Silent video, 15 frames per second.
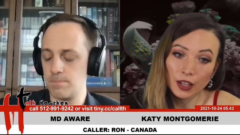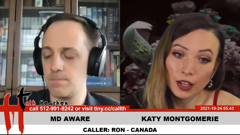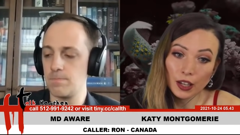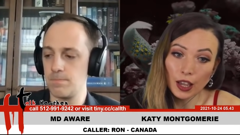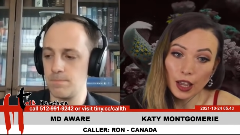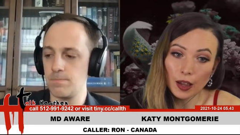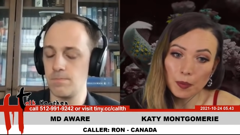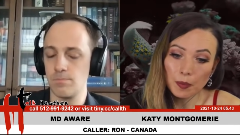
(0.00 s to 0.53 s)

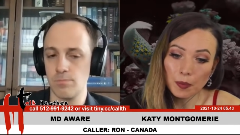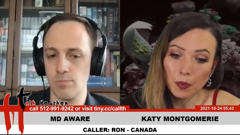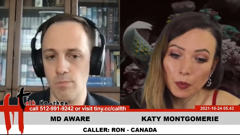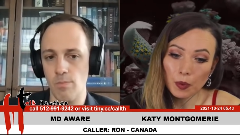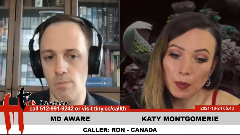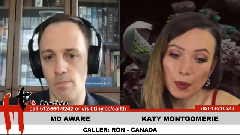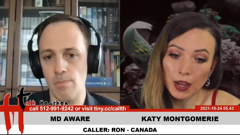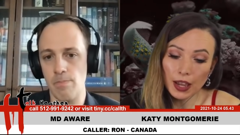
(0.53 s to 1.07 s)
Speaker 1: um, we
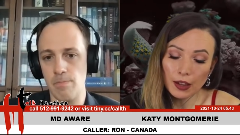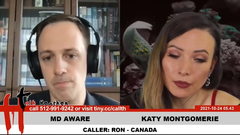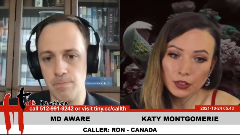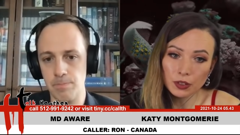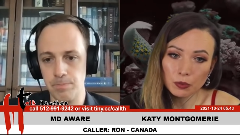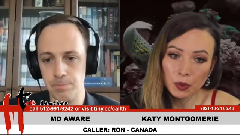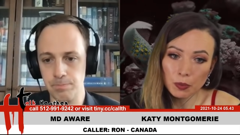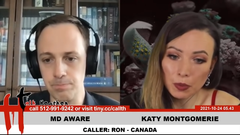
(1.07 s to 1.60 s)
might have to
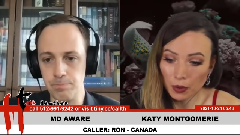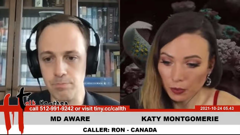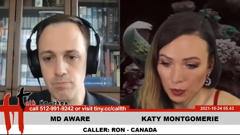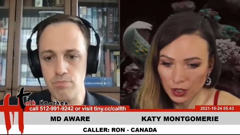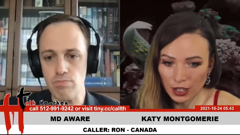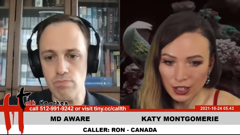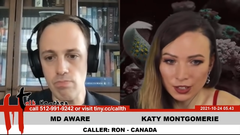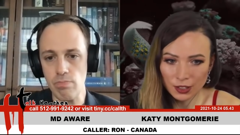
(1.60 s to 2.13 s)
we w- would
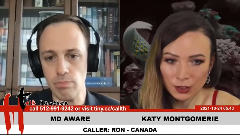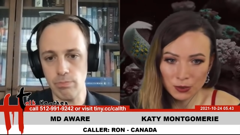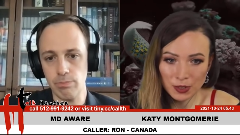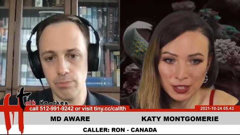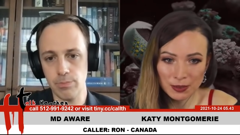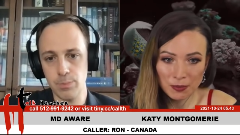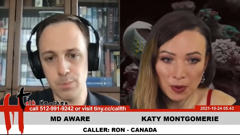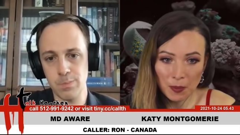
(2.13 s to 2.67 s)
like to squeeze
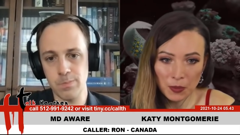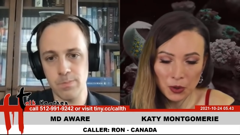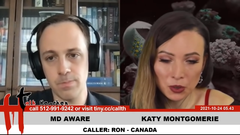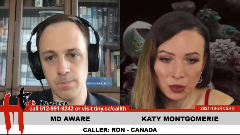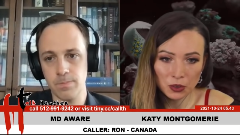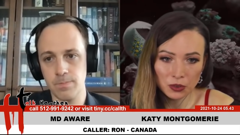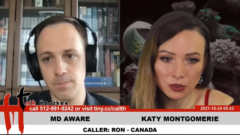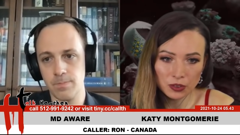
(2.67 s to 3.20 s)
in one more
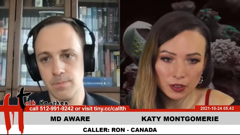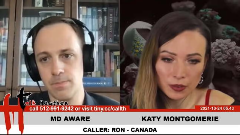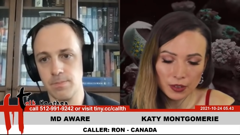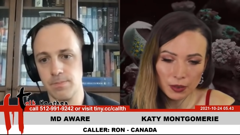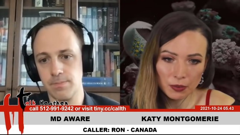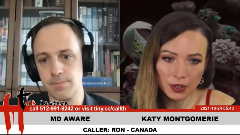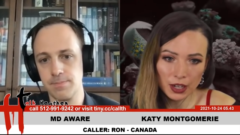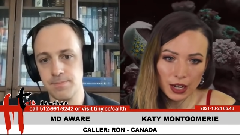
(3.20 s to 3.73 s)
call so i think
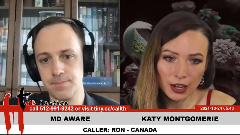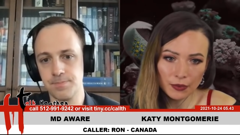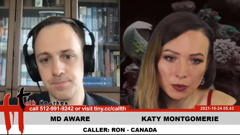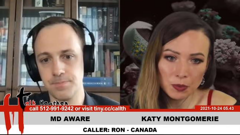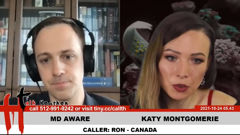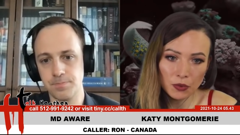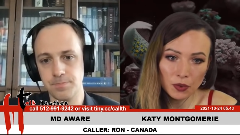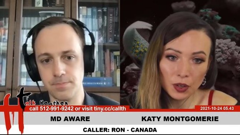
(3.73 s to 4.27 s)
we're going to have to
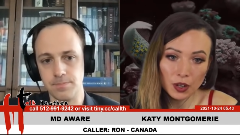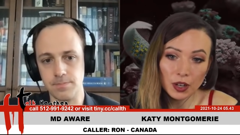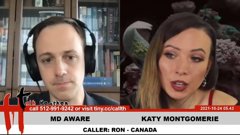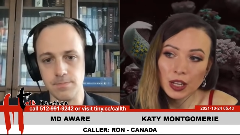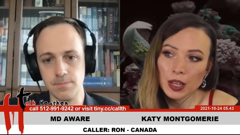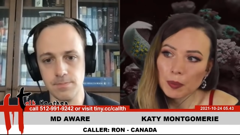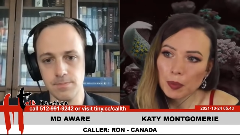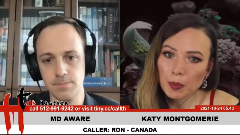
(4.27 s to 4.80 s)
move on
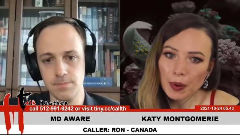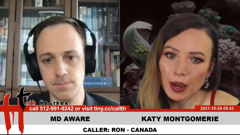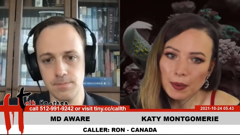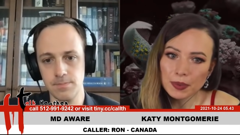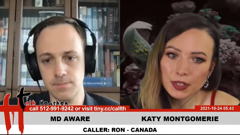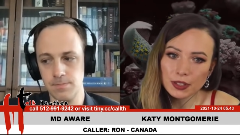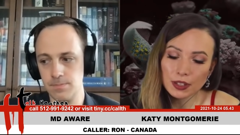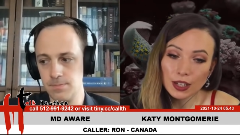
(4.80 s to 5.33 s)
but
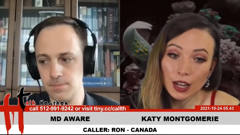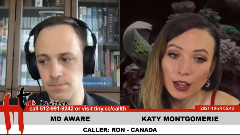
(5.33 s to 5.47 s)
perhaps uh,